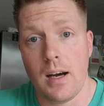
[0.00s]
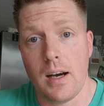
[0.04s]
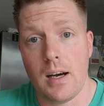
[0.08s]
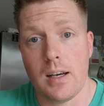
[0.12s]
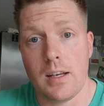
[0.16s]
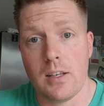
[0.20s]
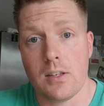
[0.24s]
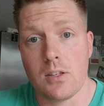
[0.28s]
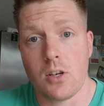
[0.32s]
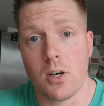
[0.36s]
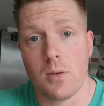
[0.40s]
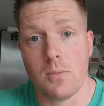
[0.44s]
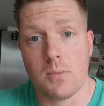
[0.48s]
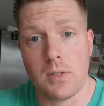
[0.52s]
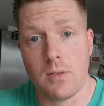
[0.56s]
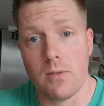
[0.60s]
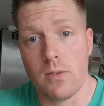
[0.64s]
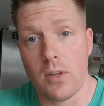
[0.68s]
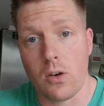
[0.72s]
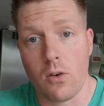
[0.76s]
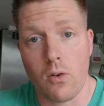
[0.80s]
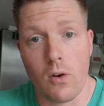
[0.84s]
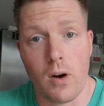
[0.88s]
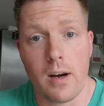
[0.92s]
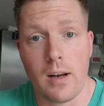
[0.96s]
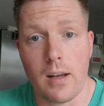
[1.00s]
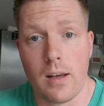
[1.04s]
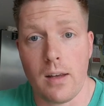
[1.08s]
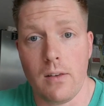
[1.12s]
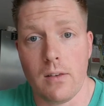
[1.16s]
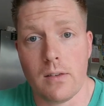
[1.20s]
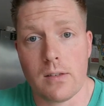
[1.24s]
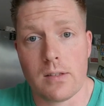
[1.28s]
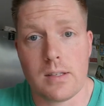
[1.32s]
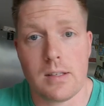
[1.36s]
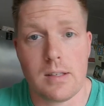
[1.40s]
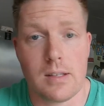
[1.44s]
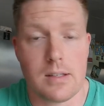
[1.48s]
in terms of the chronic
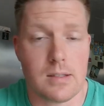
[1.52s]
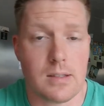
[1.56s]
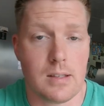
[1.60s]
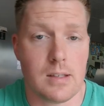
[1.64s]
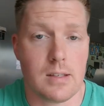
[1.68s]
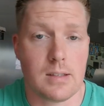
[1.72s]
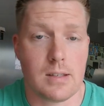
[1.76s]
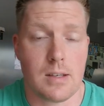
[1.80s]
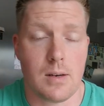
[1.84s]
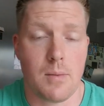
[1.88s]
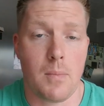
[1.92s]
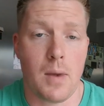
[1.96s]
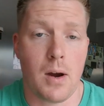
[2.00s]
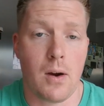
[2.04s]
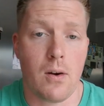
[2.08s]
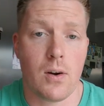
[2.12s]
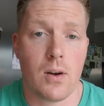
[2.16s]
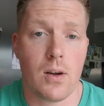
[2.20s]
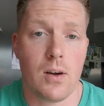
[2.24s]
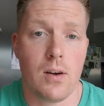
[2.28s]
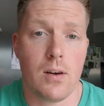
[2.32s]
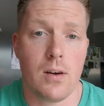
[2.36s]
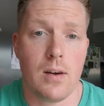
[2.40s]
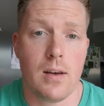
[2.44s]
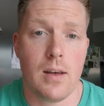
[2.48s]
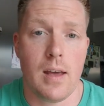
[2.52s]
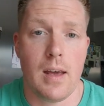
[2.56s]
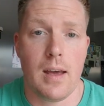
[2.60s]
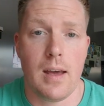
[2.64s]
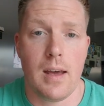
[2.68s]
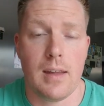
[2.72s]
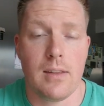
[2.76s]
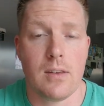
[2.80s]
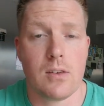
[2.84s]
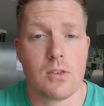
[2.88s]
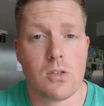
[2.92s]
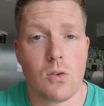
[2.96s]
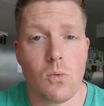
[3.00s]
illness and disease in America,
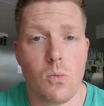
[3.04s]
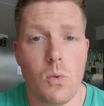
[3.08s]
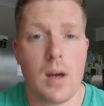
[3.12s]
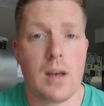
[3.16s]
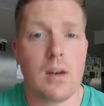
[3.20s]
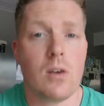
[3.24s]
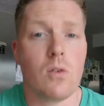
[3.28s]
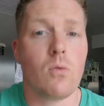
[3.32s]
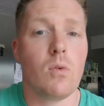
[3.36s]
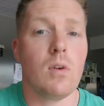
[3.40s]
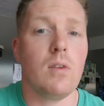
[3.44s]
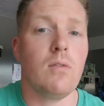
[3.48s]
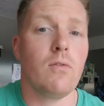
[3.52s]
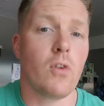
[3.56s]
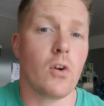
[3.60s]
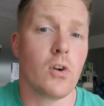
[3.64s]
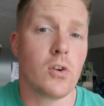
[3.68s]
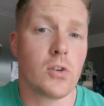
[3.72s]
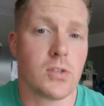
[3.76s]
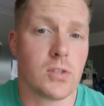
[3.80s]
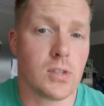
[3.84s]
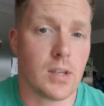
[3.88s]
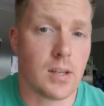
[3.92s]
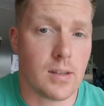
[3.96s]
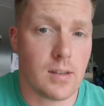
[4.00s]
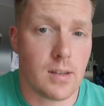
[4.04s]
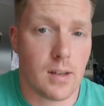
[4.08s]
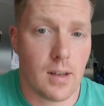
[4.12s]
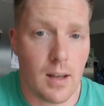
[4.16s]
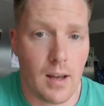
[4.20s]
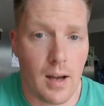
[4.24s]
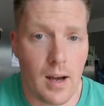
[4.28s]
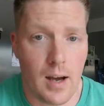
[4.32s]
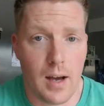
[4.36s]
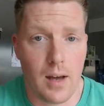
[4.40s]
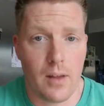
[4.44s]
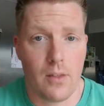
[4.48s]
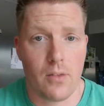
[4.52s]
and there's a way to reverse it
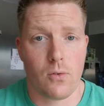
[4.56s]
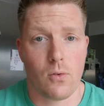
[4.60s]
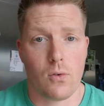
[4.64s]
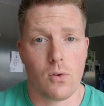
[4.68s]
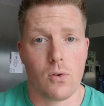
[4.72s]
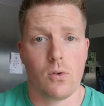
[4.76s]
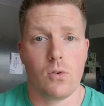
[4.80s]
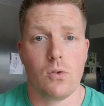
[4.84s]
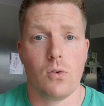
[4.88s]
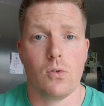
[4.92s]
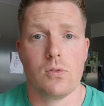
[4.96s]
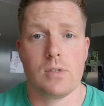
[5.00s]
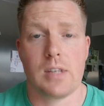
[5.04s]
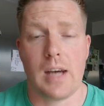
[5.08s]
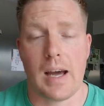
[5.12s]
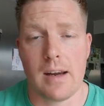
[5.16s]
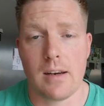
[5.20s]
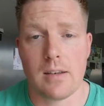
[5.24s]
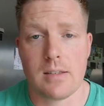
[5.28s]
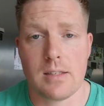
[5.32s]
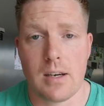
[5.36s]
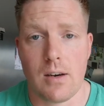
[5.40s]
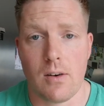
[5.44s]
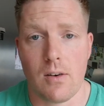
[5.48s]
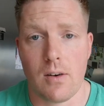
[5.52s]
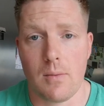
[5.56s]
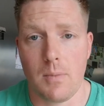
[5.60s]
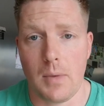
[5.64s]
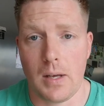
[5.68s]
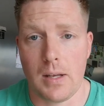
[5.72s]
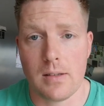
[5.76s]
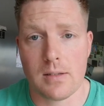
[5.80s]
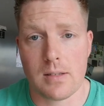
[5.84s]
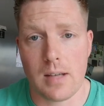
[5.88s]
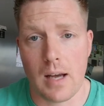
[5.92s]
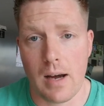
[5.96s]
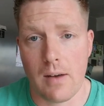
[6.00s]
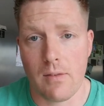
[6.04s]
through dietary
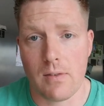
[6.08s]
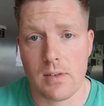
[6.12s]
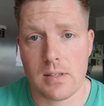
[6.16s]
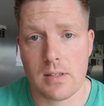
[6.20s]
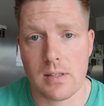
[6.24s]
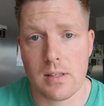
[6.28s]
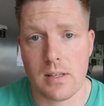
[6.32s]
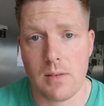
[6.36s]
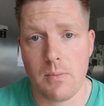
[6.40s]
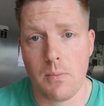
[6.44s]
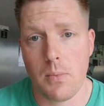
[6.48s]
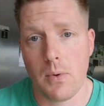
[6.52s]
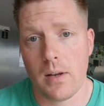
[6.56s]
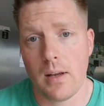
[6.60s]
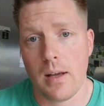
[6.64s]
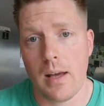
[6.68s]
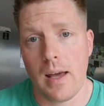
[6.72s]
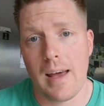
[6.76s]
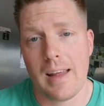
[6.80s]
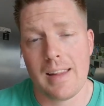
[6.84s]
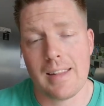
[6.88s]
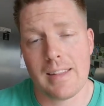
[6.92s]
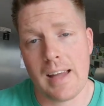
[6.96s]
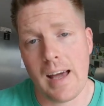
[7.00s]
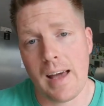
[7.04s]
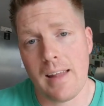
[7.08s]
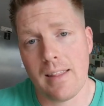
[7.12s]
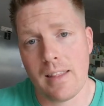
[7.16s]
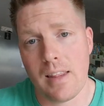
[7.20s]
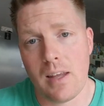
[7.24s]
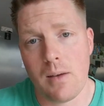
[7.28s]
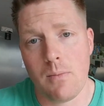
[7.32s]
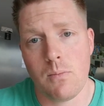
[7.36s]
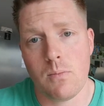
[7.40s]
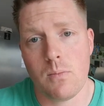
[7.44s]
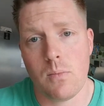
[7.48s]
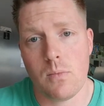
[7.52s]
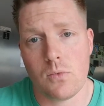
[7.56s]
means, obviously, but
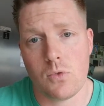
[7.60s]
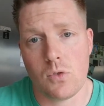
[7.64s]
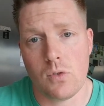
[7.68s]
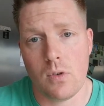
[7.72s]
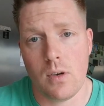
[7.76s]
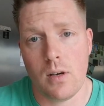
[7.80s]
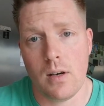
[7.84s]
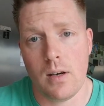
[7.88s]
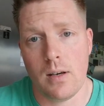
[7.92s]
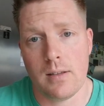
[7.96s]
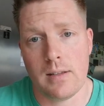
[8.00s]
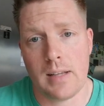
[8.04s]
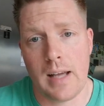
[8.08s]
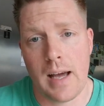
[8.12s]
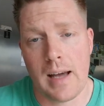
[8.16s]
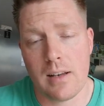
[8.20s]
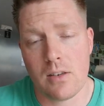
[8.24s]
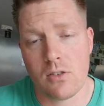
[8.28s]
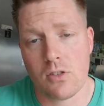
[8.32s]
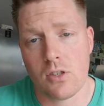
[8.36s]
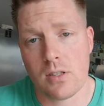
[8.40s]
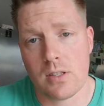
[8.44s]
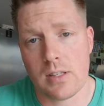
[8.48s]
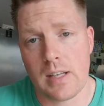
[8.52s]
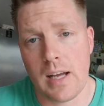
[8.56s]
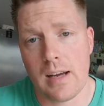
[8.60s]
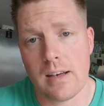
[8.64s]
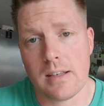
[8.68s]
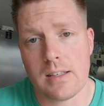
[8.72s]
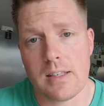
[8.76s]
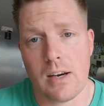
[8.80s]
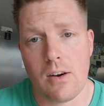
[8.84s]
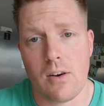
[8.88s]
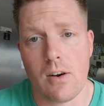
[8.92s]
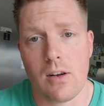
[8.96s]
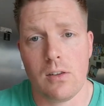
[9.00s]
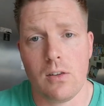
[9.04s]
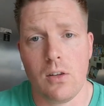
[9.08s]
not just
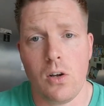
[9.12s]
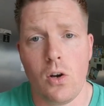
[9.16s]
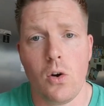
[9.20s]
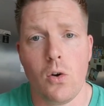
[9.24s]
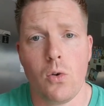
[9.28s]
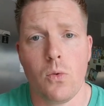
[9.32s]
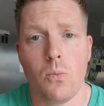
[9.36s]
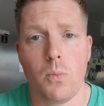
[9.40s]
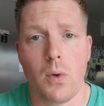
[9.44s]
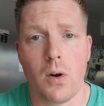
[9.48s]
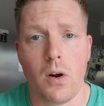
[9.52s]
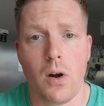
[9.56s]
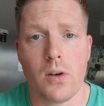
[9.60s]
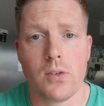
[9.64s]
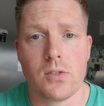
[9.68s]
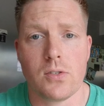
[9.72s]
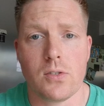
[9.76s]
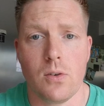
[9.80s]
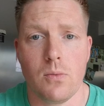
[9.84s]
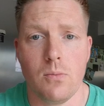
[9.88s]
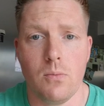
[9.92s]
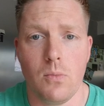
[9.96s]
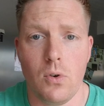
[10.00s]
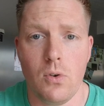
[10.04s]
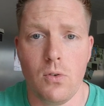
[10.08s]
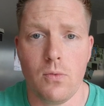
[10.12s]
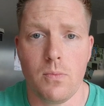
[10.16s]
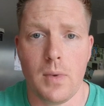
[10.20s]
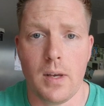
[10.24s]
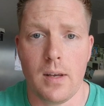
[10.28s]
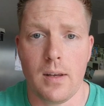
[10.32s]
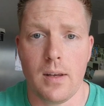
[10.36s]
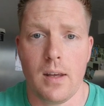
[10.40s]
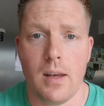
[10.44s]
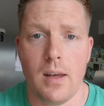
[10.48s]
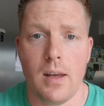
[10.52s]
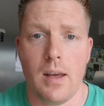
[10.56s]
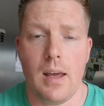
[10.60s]
dietary alone, but also
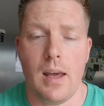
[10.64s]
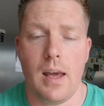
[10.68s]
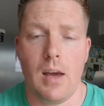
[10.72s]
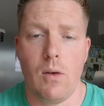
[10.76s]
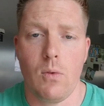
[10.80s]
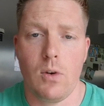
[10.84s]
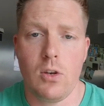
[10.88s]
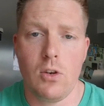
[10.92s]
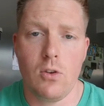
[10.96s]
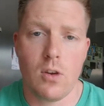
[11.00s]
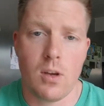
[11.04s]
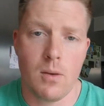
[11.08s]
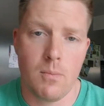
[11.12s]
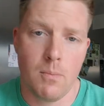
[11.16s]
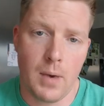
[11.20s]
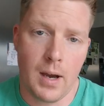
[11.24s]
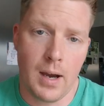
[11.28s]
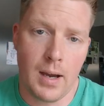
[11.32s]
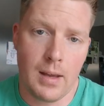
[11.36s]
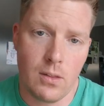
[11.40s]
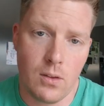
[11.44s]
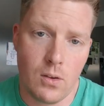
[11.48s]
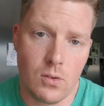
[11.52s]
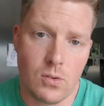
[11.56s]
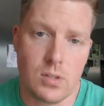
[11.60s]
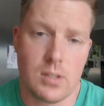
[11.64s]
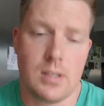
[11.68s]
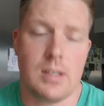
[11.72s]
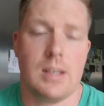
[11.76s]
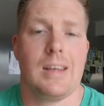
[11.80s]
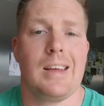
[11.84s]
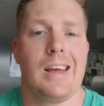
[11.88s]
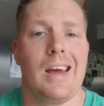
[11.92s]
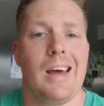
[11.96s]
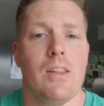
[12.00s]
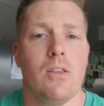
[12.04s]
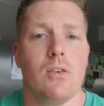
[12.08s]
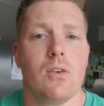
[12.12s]
movement. And when you combine those
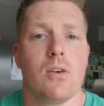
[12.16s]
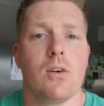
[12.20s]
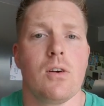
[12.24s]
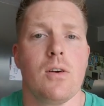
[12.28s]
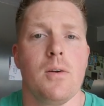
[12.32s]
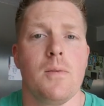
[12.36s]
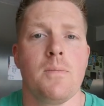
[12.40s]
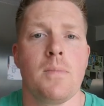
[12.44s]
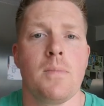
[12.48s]
together,